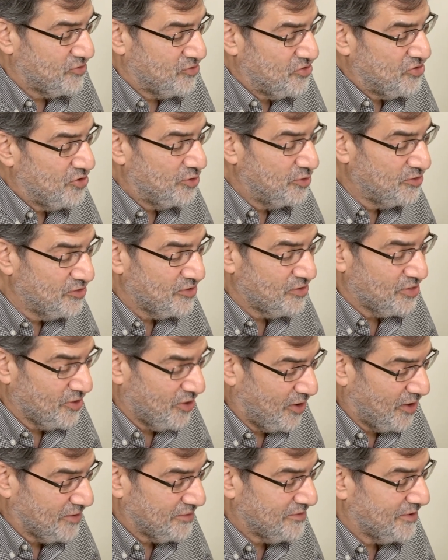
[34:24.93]
use
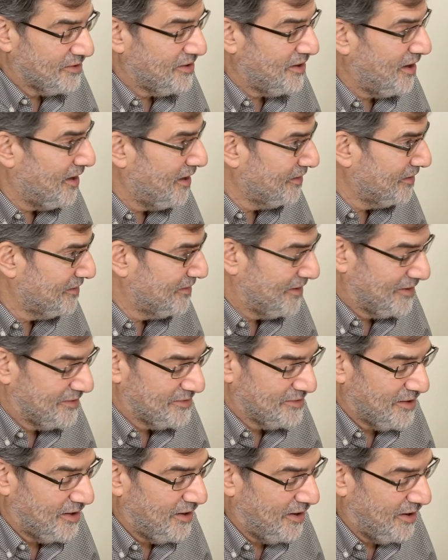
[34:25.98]
thought to
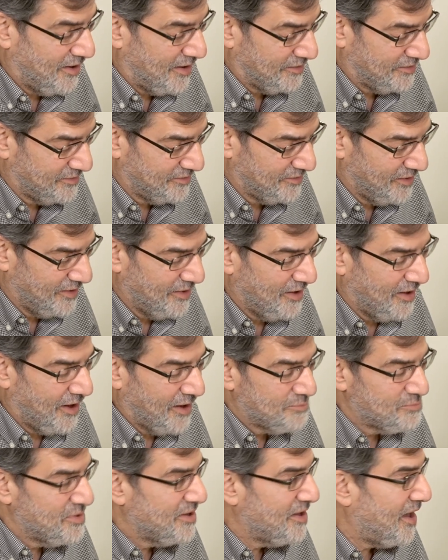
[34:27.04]
colonize us
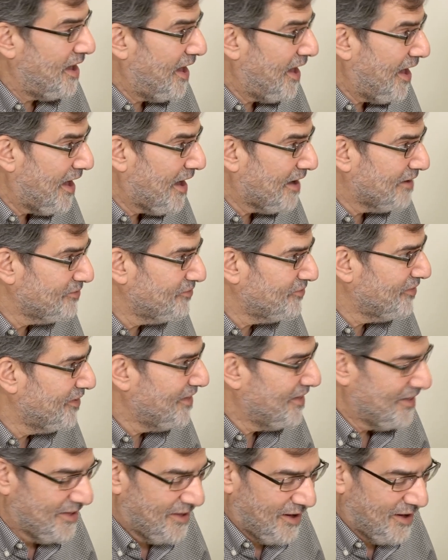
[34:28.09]
on behalf